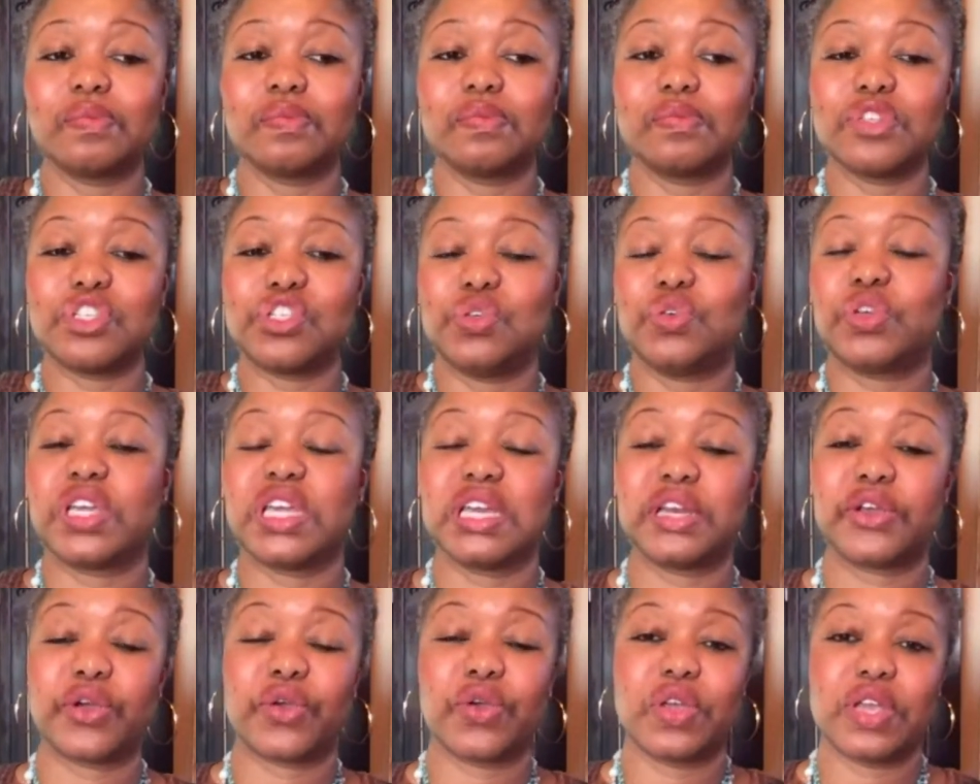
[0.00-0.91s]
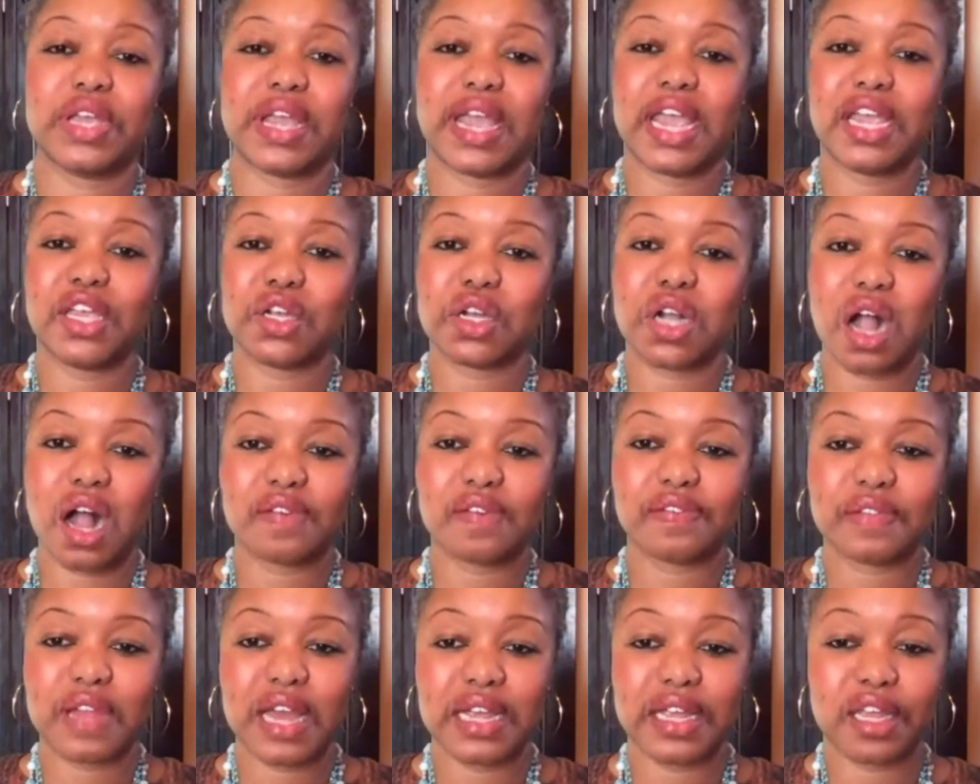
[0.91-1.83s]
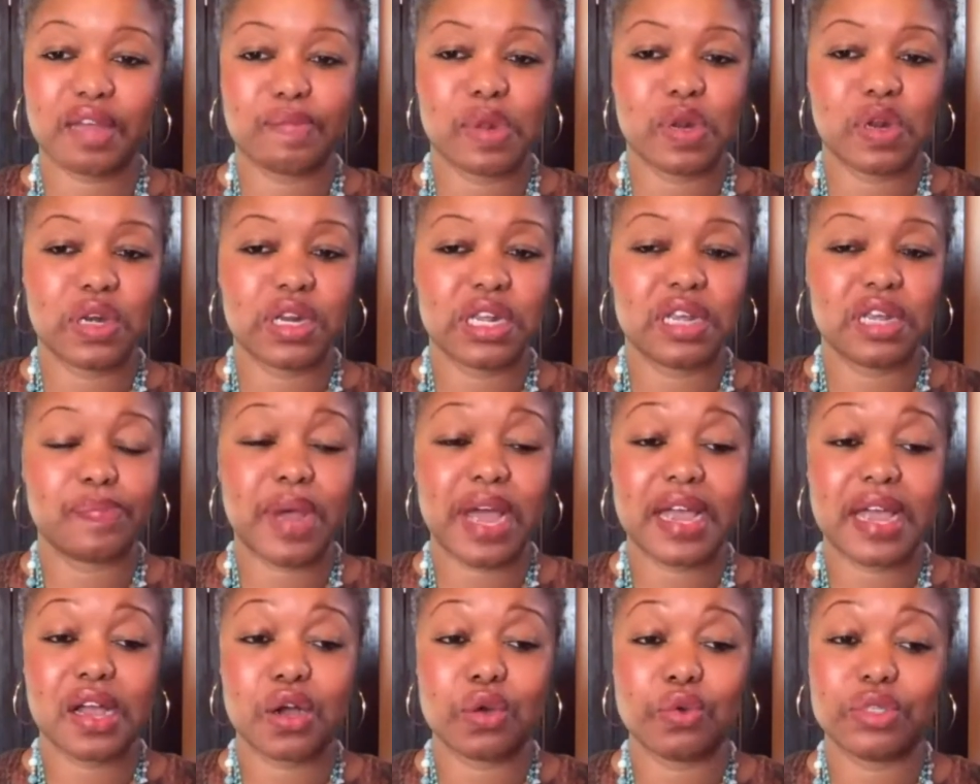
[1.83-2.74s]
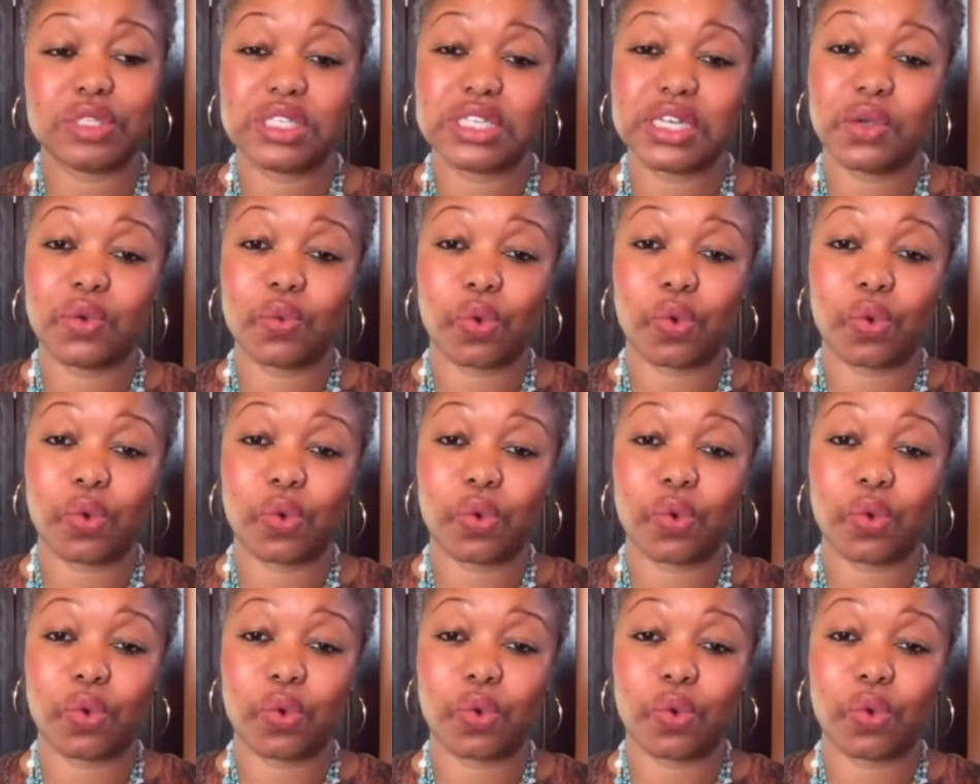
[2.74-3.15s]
You can create your offline community by hosting